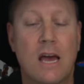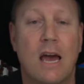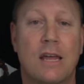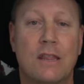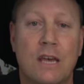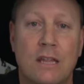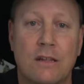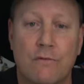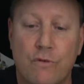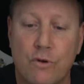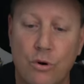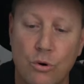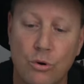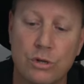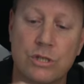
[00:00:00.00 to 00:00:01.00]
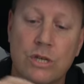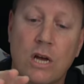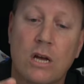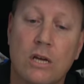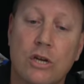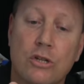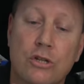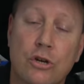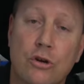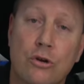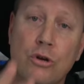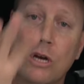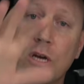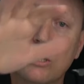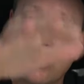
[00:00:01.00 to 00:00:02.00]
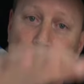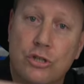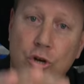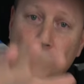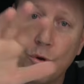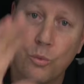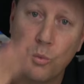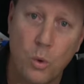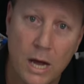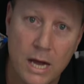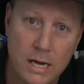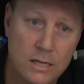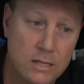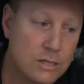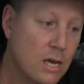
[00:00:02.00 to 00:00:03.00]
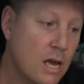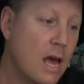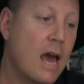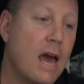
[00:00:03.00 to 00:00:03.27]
and then of course you do your 2 wings